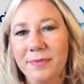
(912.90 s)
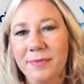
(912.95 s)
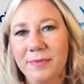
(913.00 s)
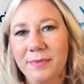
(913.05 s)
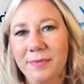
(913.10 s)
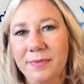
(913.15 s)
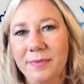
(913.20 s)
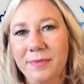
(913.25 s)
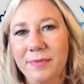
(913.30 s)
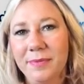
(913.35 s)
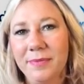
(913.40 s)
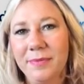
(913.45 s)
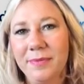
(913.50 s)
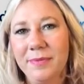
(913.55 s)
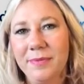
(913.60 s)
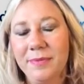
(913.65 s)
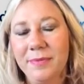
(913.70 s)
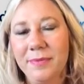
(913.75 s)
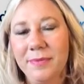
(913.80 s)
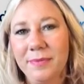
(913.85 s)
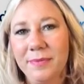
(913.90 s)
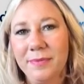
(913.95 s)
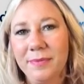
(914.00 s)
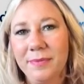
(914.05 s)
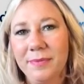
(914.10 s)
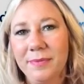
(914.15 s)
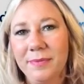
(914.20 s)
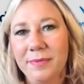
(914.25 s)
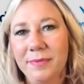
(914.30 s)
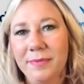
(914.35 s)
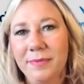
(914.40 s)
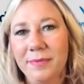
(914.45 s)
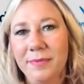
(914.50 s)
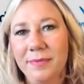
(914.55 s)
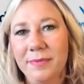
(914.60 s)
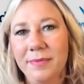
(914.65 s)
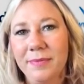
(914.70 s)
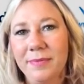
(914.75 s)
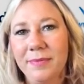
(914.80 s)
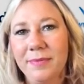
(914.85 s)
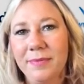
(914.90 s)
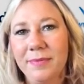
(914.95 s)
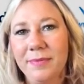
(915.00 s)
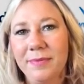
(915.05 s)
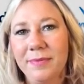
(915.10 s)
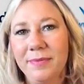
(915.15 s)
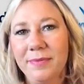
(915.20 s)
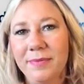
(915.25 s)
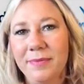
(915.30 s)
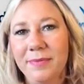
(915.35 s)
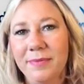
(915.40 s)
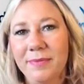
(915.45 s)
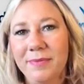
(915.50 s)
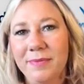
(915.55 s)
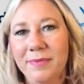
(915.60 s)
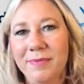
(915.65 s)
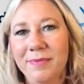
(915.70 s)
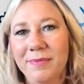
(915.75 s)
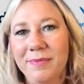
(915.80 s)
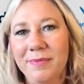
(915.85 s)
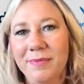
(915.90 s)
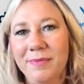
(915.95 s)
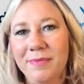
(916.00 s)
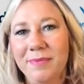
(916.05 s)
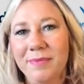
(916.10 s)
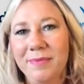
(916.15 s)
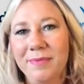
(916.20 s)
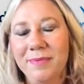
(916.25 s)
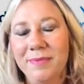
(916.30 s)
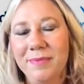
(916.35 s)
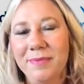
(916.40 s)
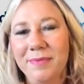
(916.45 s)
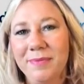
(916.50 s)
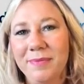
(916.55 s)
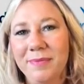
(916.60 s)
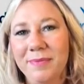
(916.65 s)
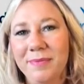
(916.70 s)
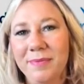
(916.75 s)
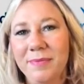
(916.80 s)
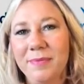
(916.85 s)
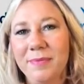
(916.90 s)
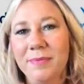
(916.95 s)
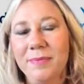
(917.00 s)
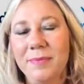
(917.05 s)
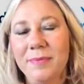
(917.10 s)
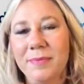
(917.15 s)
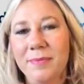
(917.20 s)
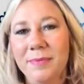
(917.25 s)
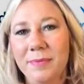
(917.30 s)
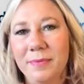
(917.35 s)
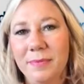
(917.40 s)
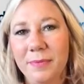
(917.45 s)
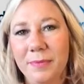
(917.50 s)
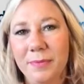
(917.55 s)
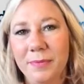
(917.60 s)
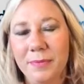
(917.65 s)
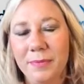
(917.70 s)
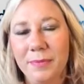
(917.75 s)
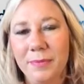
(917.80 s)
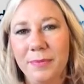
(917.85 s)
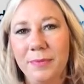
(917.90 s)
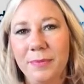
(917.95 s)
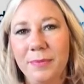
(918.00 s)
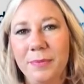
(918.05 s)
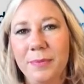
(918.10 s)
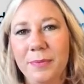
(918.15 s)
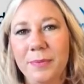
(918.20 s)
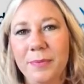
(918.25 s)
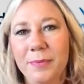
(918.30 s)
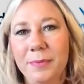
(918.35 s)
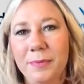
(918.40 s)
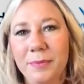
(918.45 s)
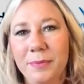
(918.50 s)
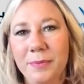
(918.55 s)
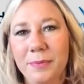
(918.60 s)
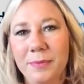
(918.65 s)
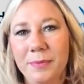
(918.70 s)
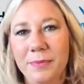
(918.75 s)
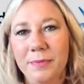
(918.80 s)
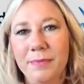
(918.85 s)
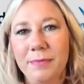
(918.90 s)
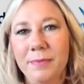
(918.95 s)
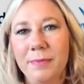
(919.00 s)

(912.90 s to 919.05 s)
This person isn't speaking.